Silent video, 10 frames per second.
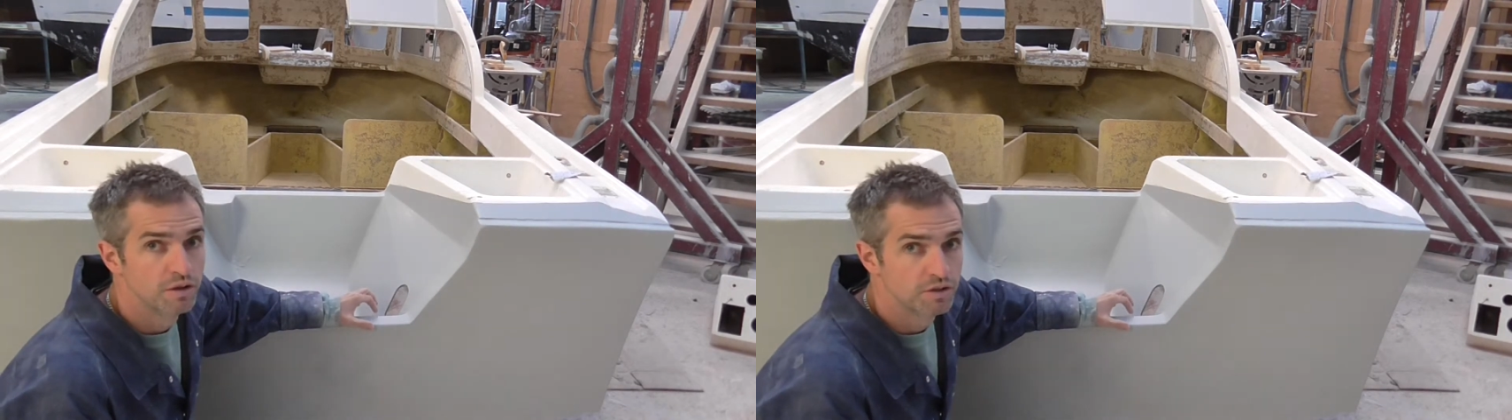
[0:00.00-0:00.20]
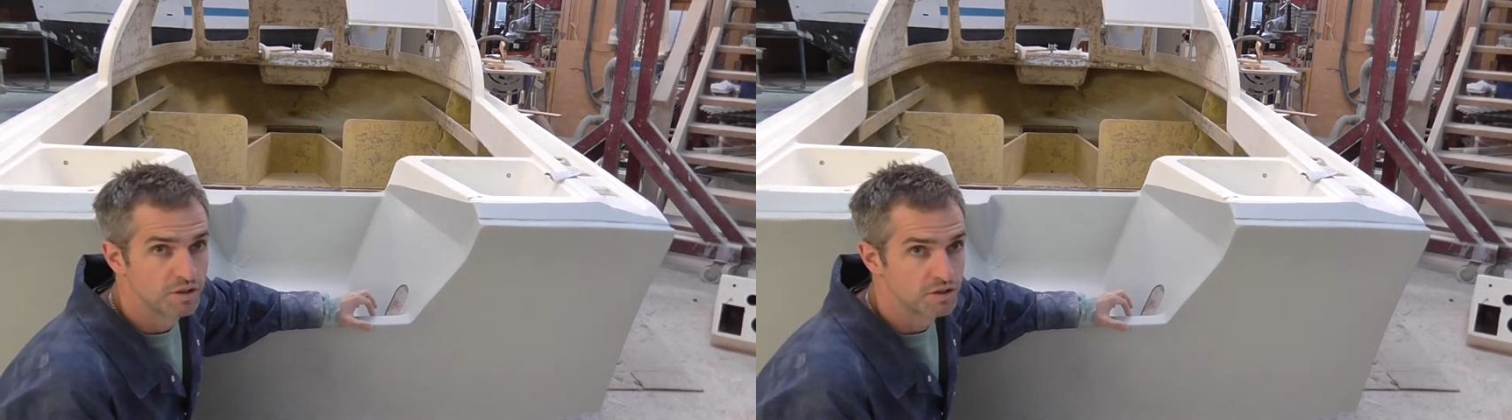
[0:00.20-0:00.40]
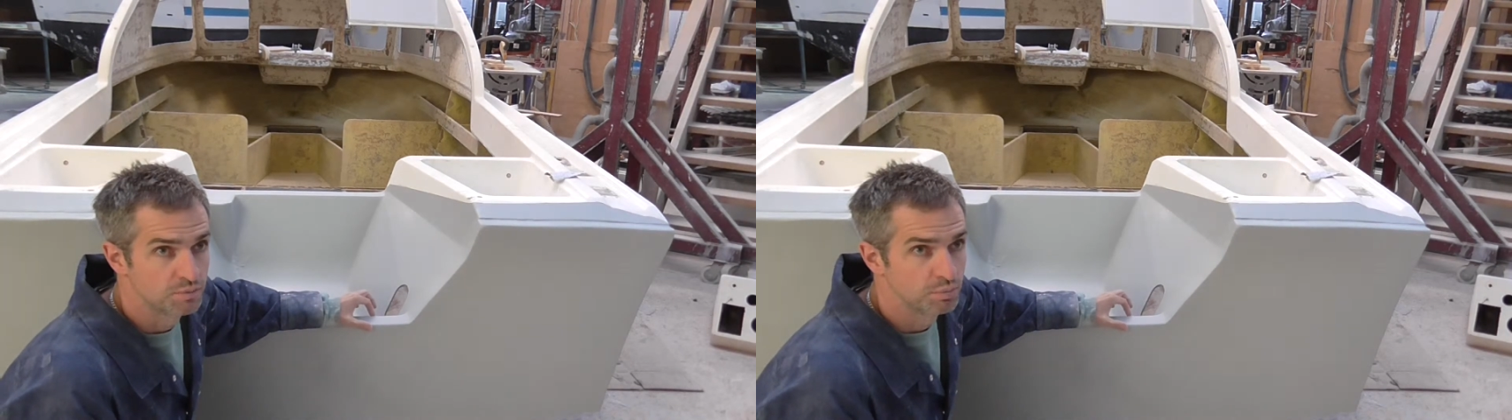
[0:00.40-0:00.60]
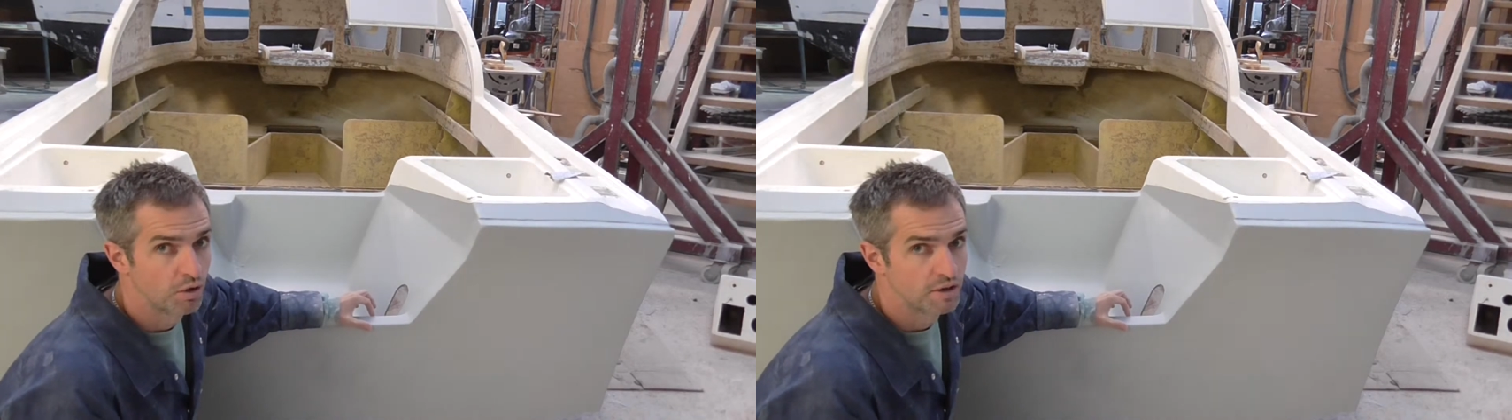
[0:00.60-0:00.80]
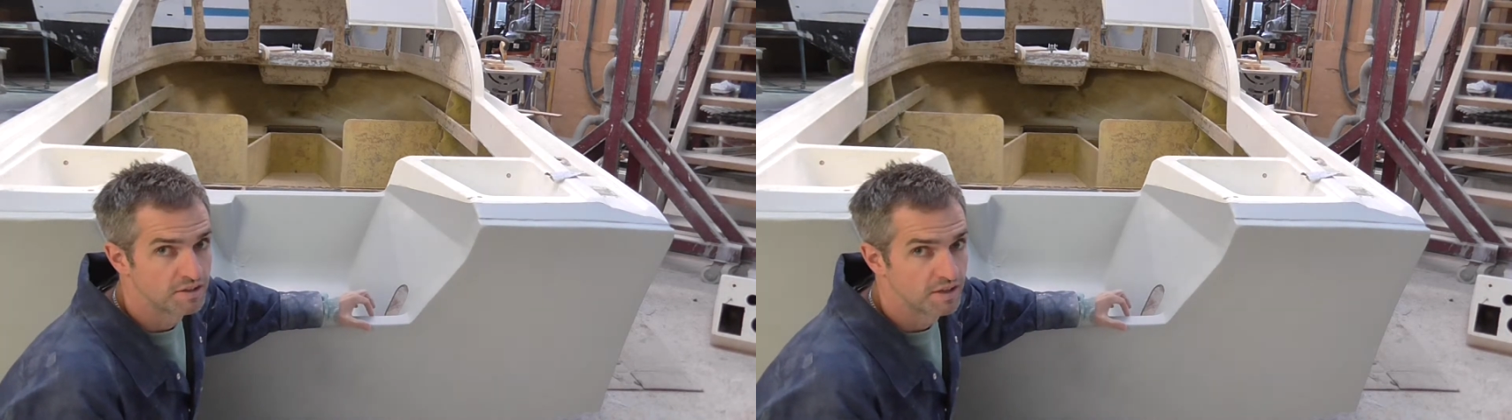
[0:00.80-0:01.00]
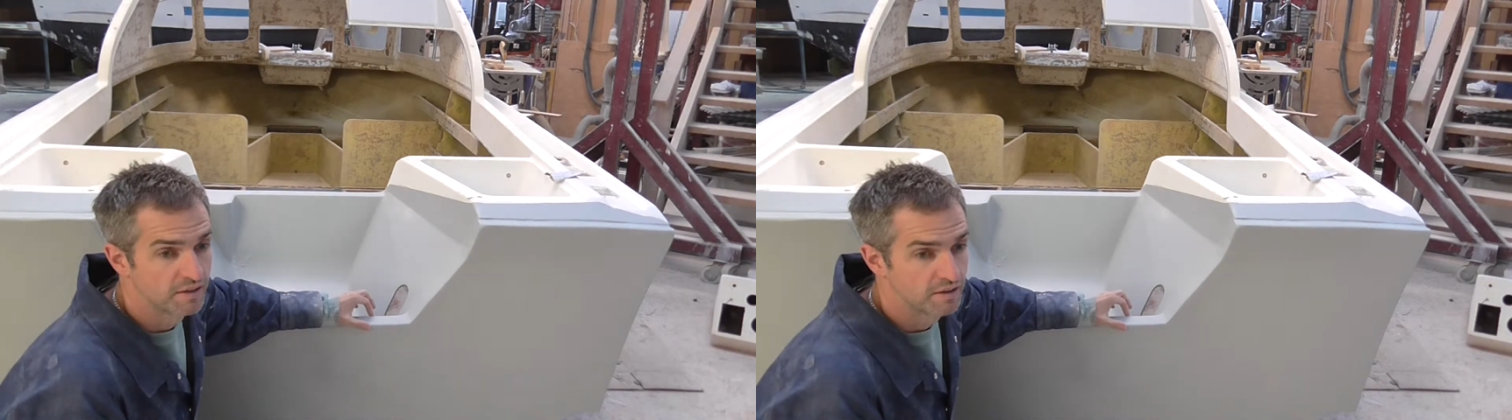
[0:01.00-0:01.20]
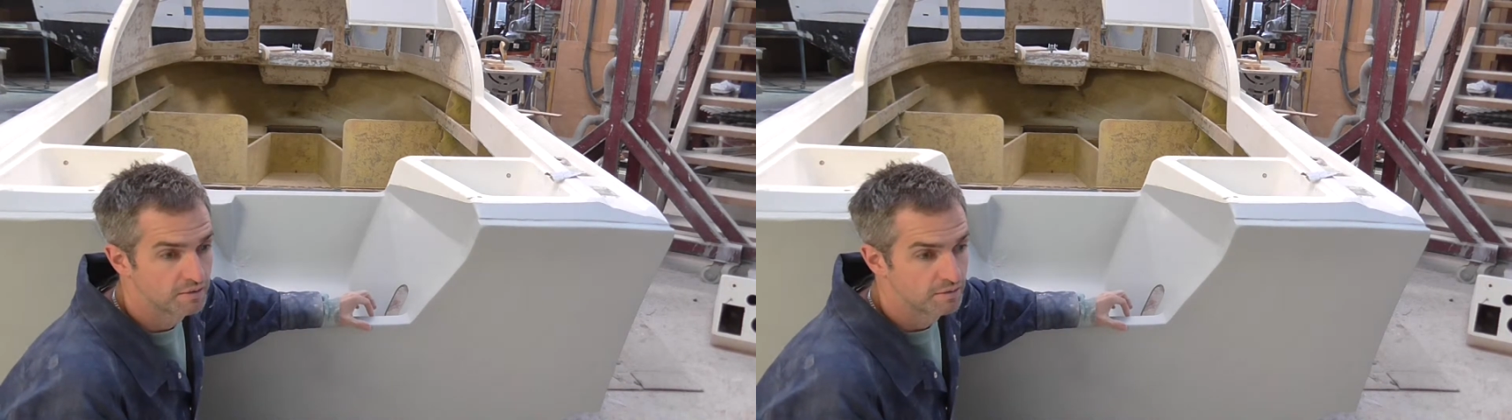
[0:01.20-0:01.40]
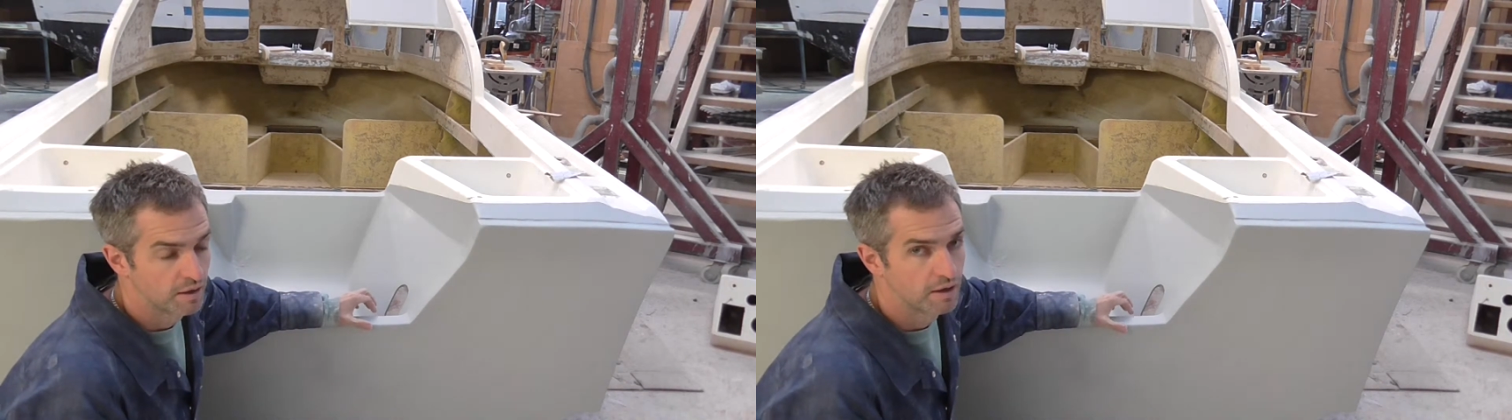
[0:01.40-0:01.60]
sheets of ply
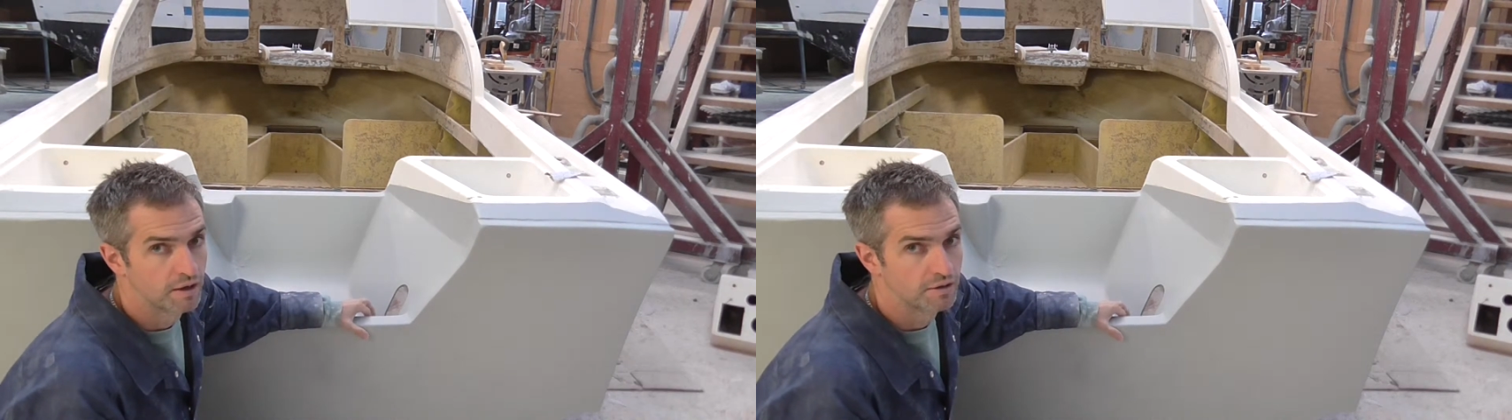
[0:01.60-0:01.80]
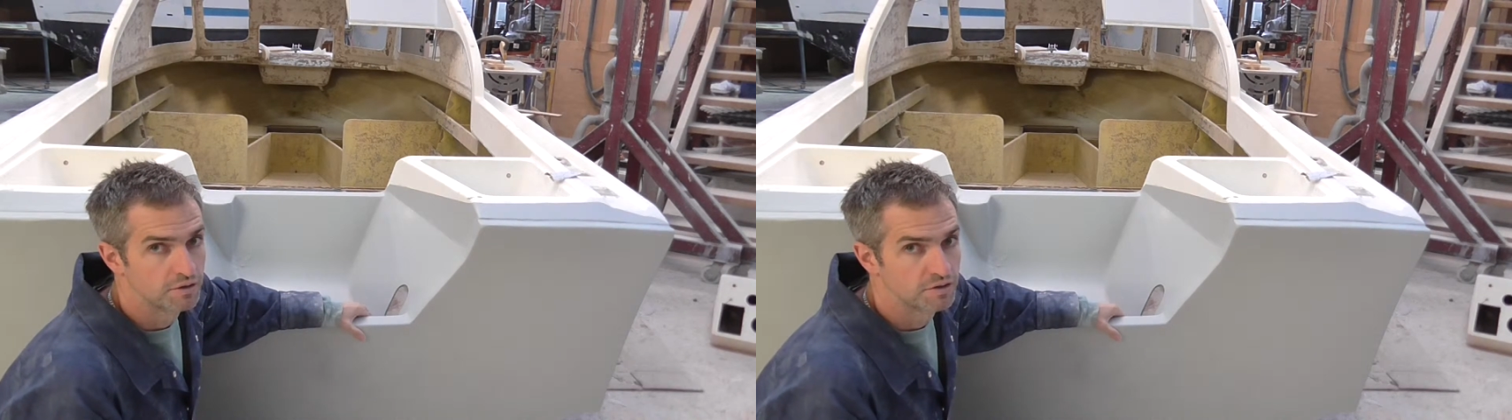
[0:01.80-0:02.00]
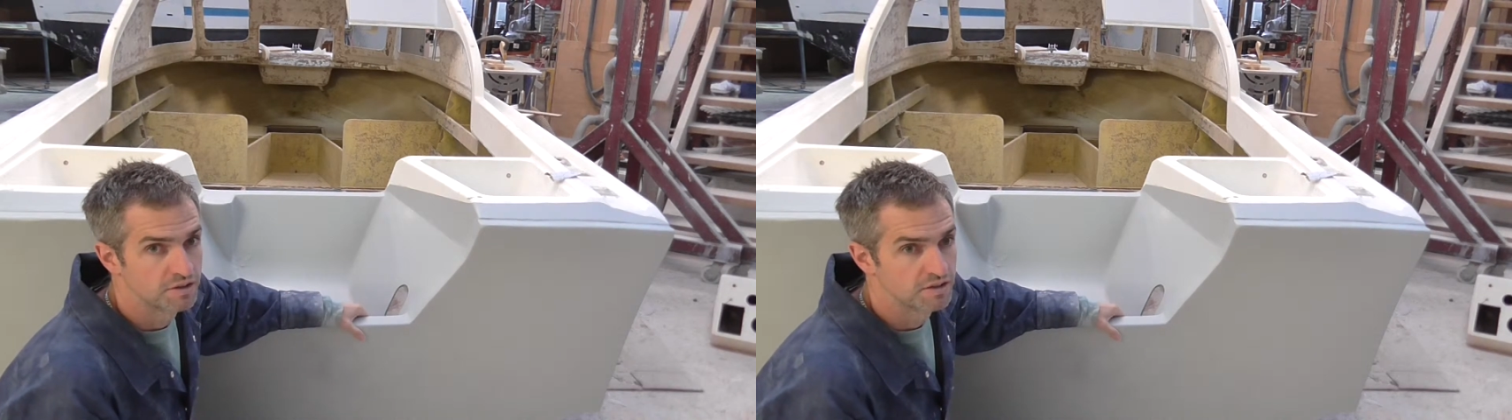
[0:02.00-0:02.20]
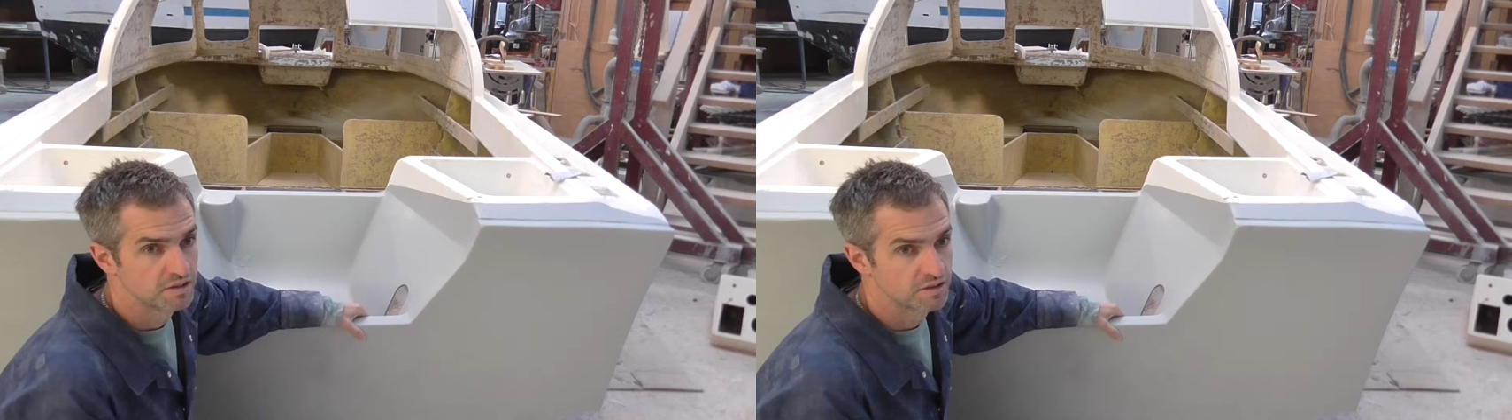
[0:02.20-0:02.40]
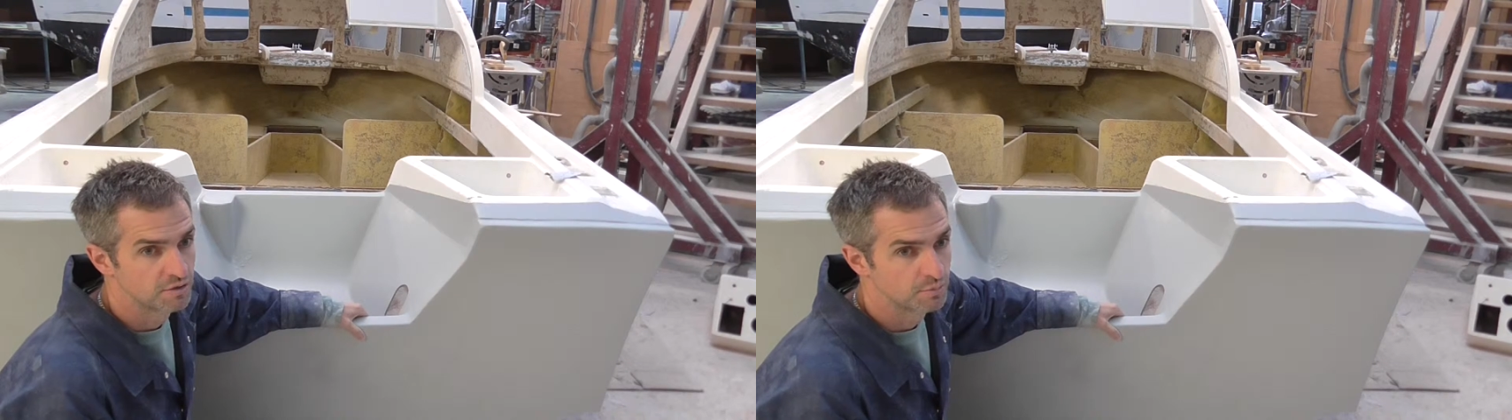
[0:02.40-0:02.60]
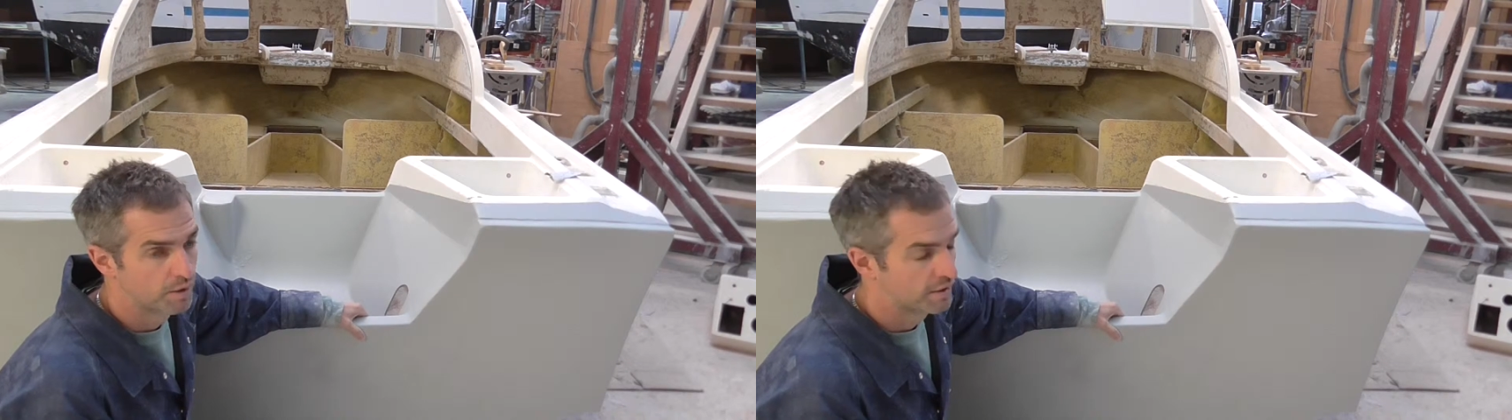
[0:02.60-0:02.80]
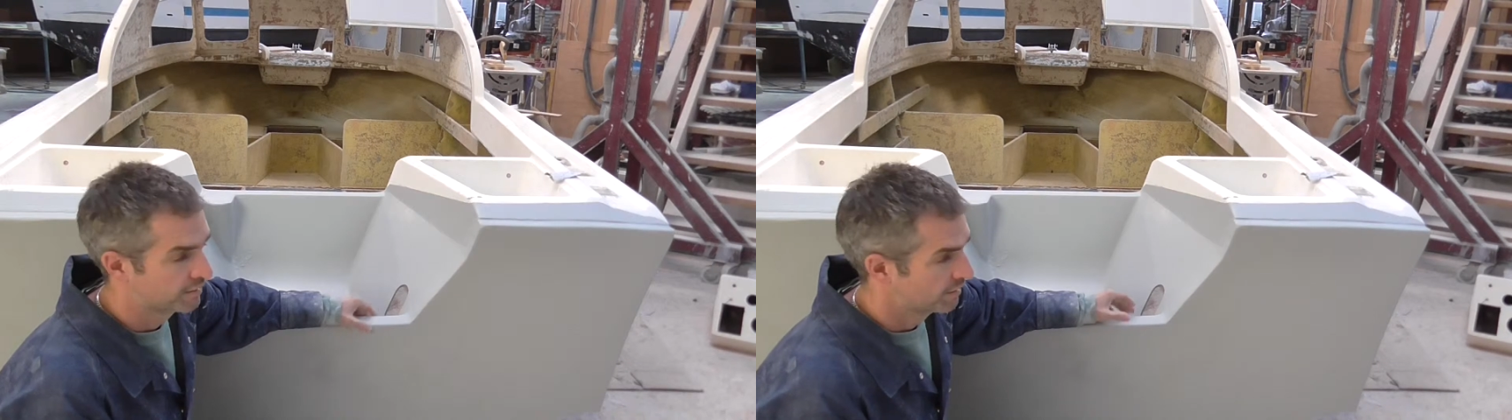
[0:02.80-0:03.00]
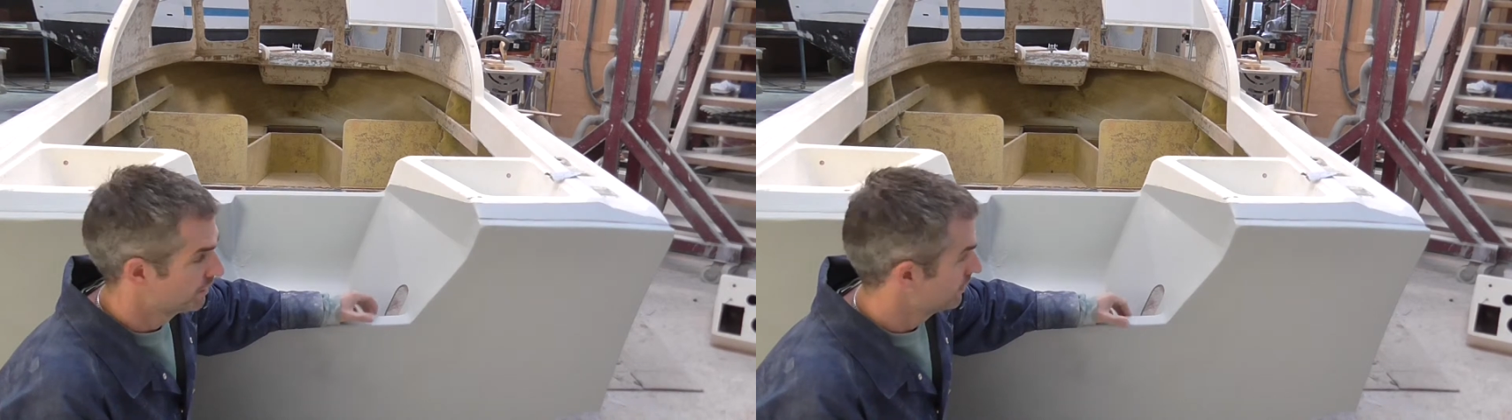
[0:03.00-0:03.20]
together using 600 mat,